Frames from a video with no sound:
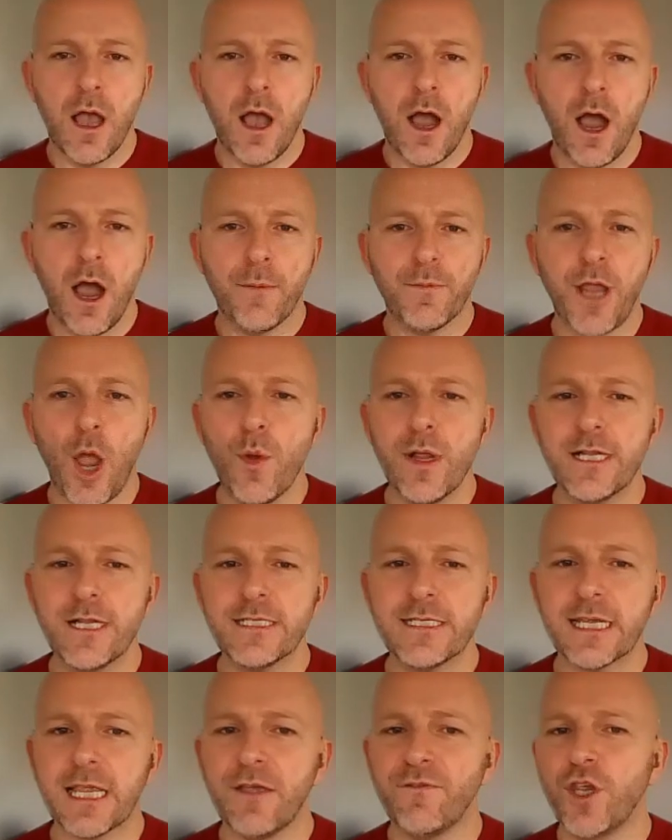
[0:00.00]
I'm going
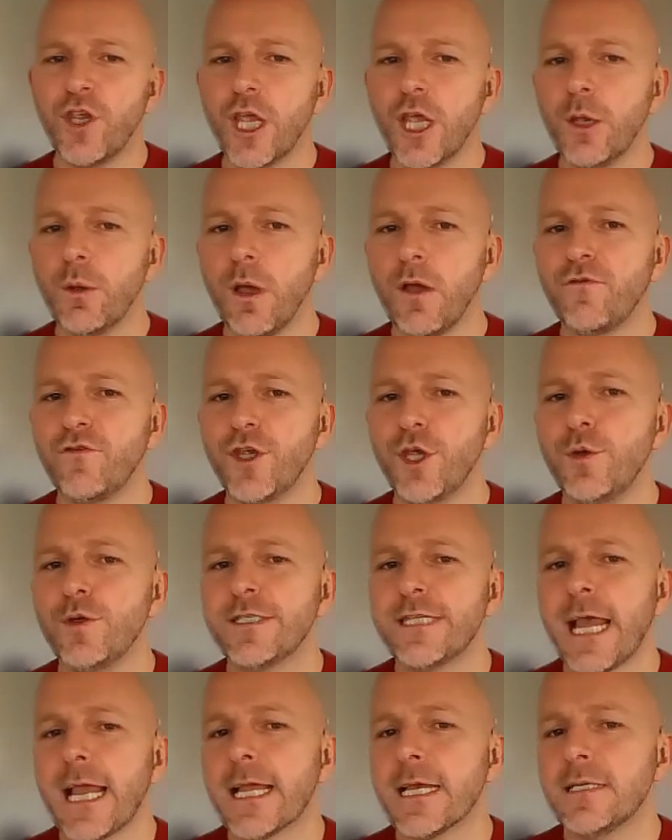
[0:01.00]
to give you a few
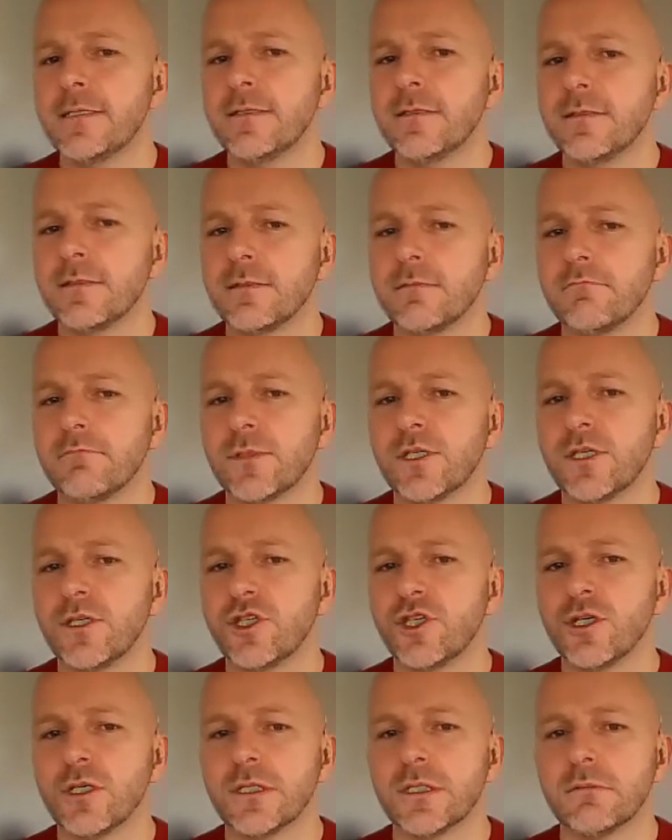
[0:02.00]
seconds to
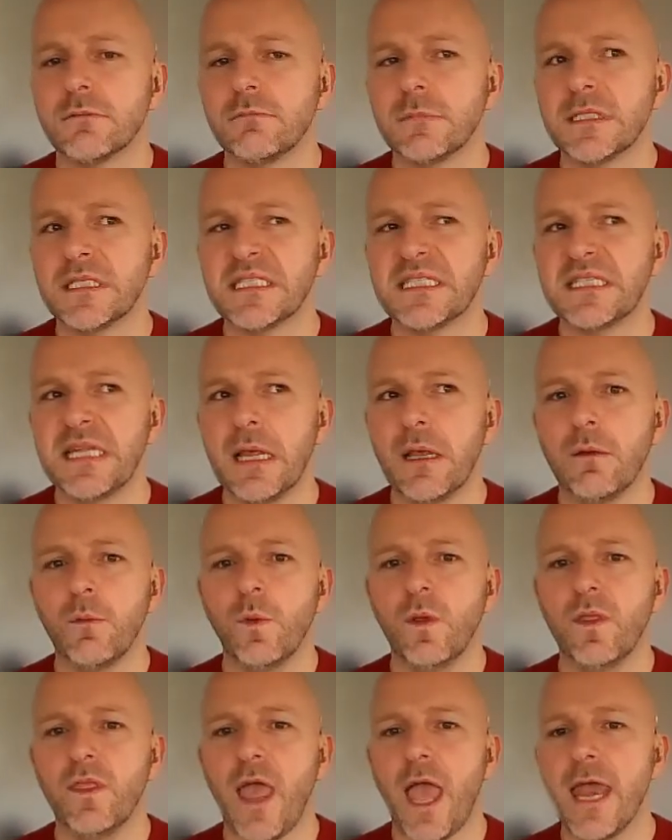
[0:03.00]
just sit
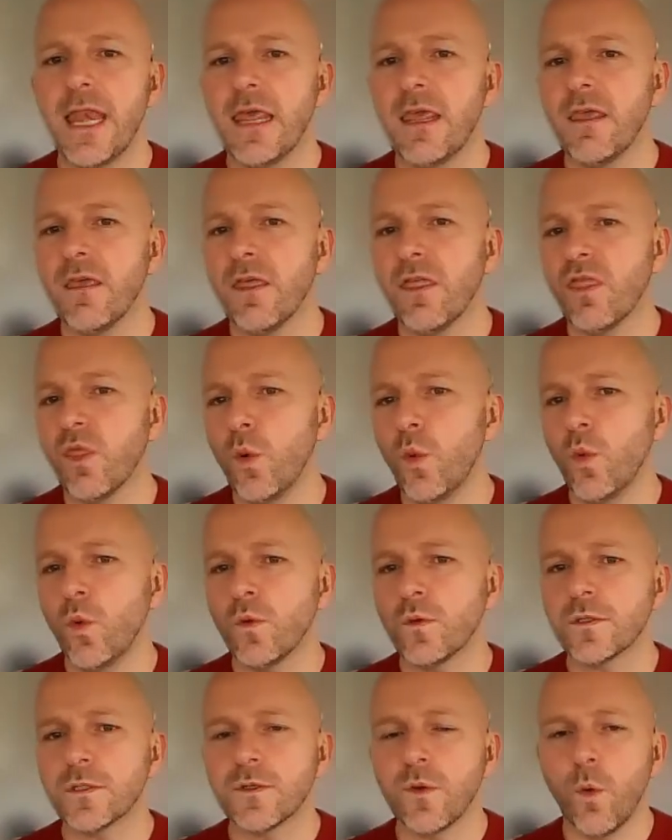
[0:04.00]
with any
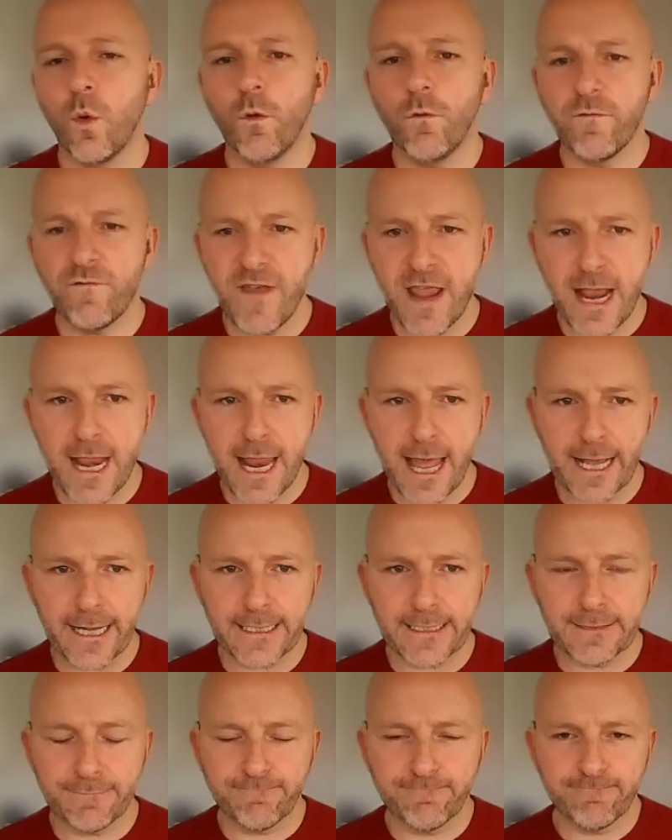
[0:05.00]
thoughts or
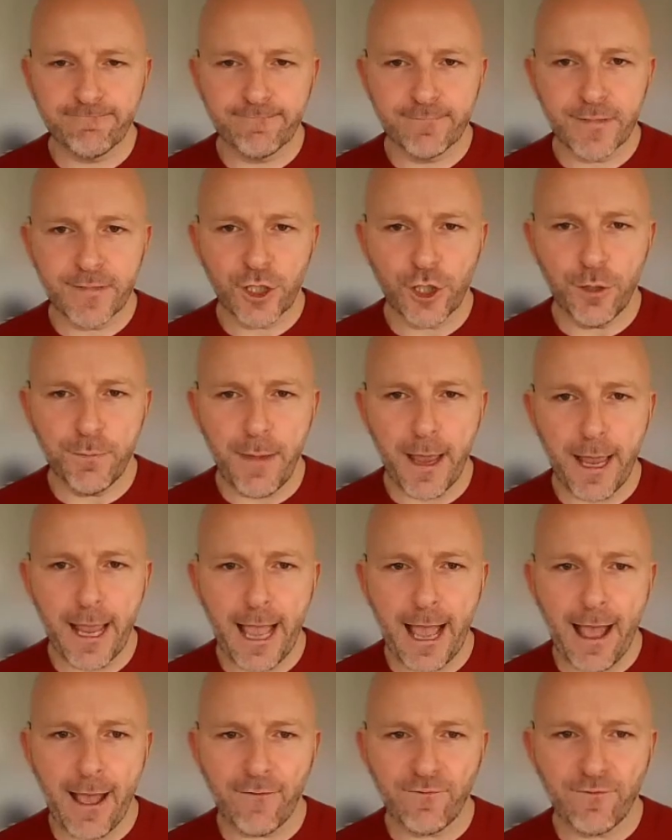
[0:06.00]
feelings you may
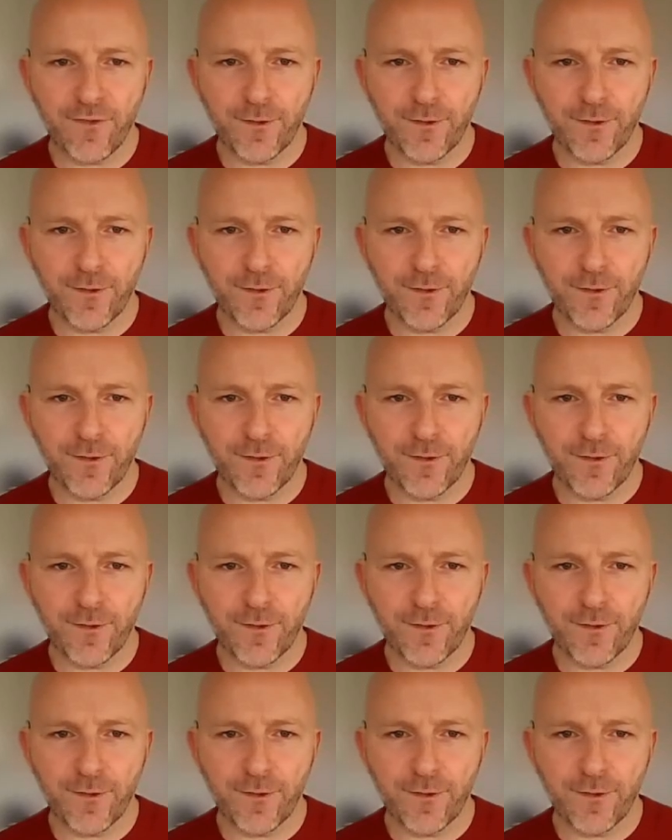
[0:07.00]
have.